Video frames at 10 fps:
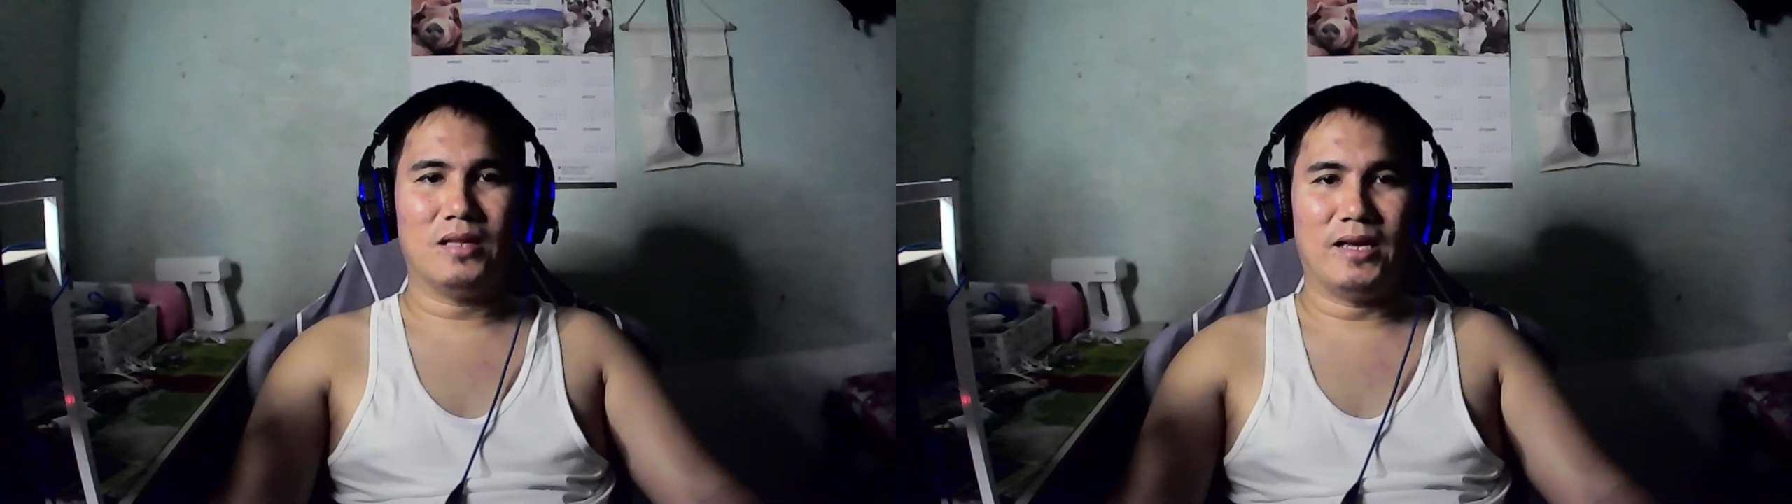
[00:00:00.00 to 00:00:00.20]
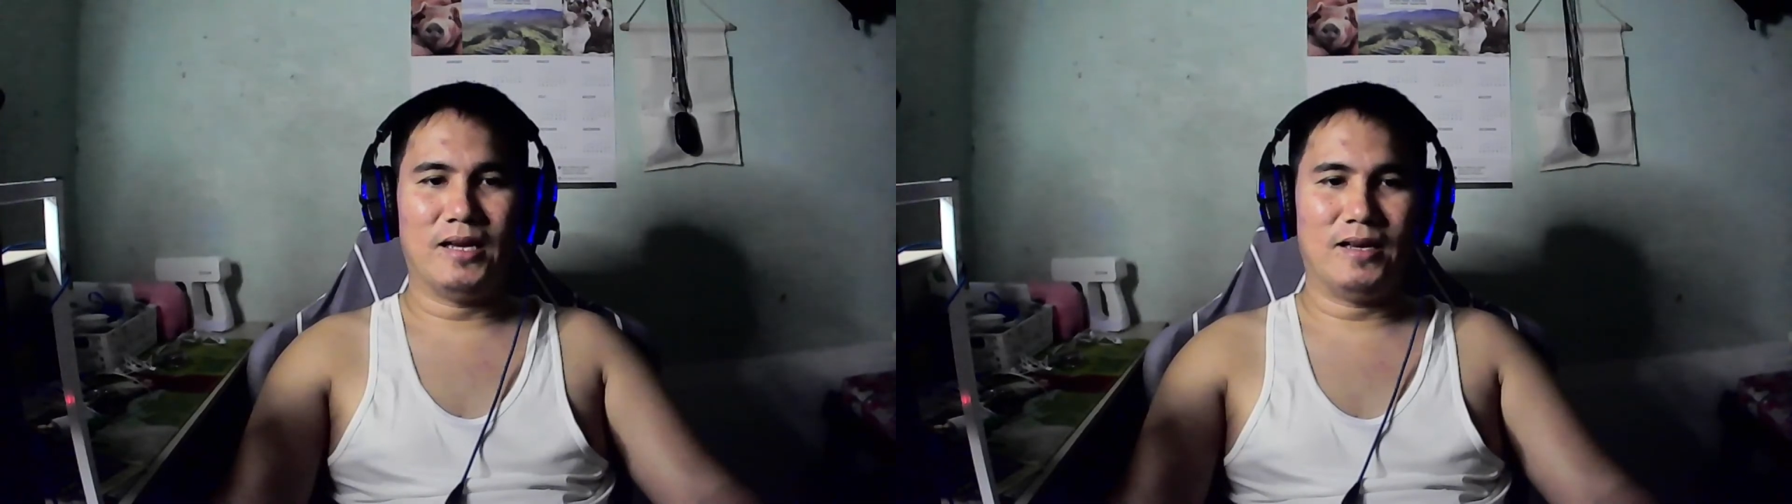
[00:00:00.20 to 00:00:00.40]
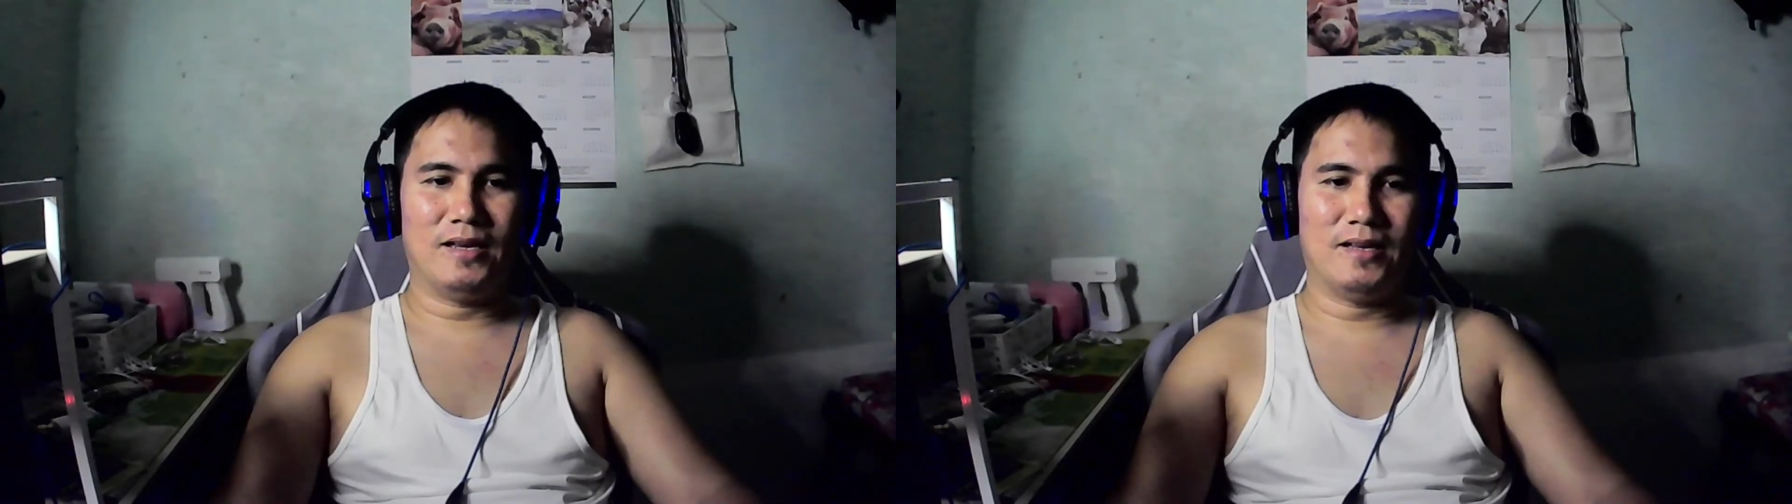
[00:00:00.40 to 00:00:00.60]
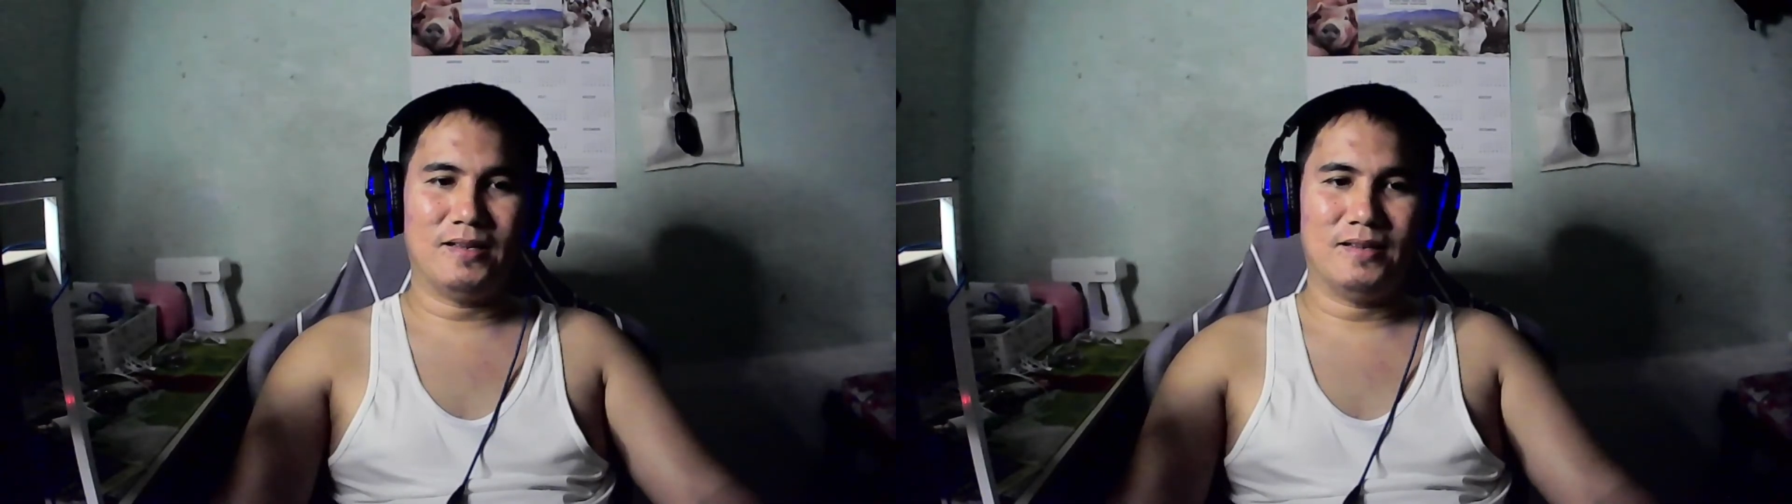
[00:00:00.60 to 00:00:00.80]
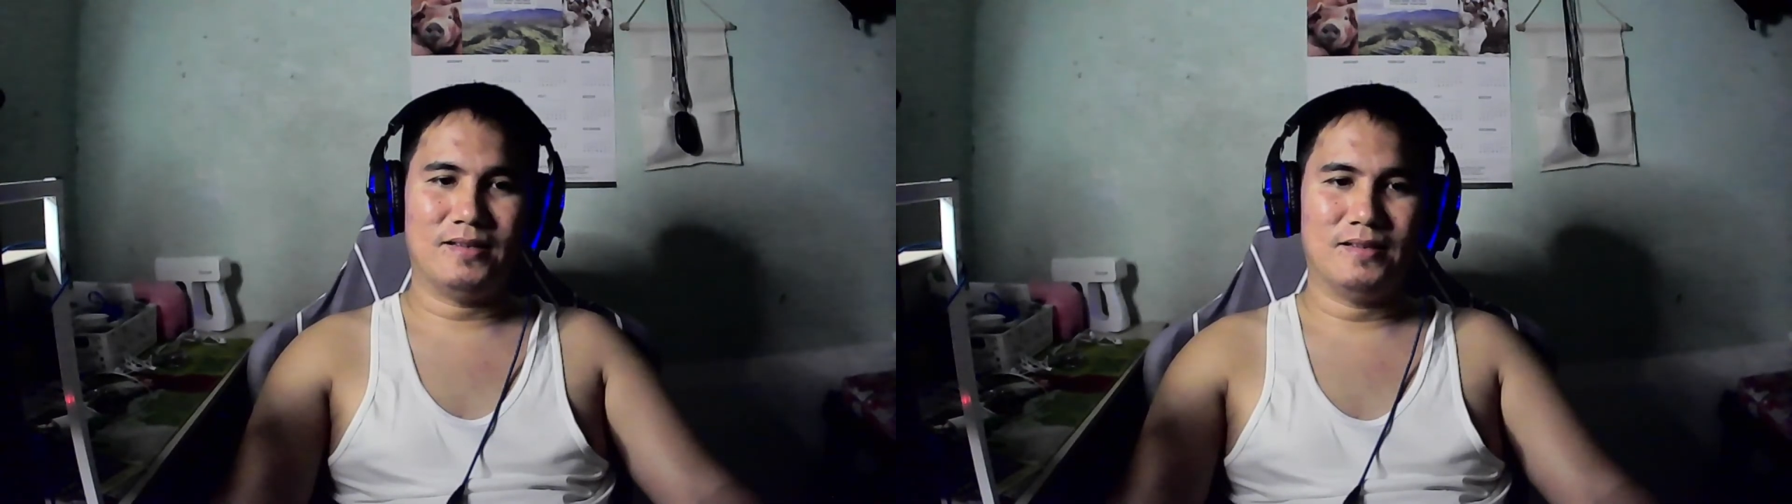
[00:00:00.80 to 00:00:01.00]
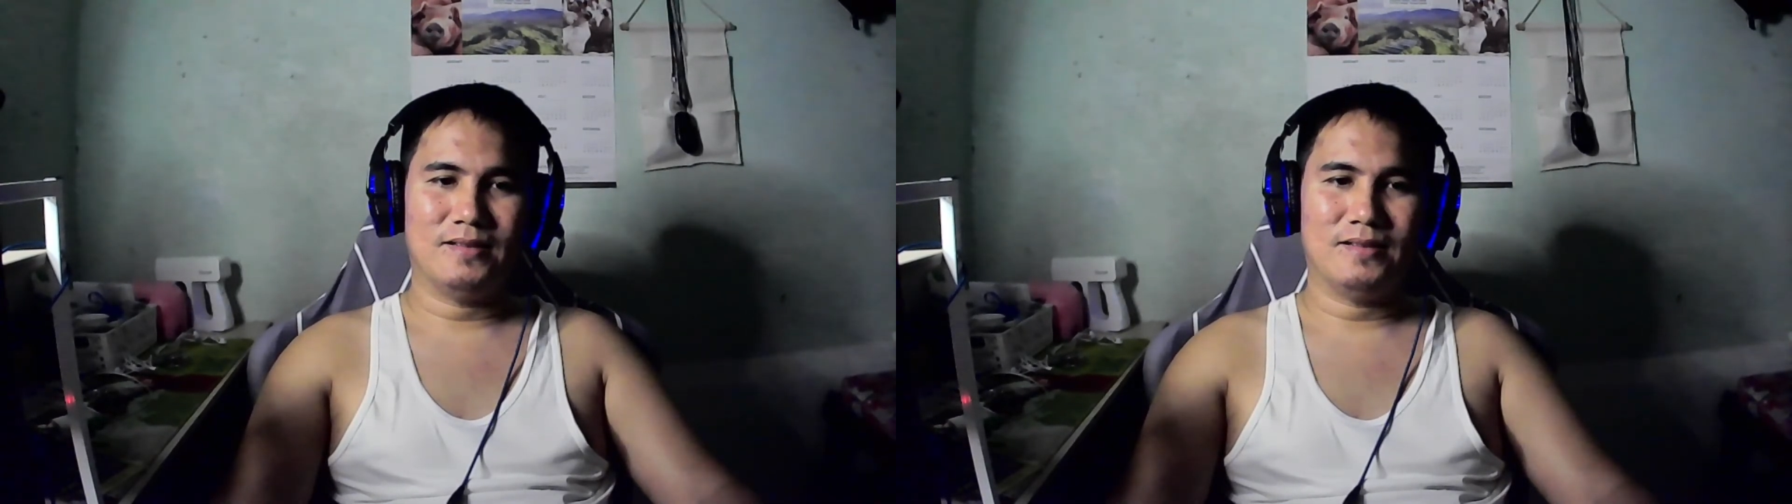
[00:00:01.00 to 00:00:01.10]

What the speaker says: And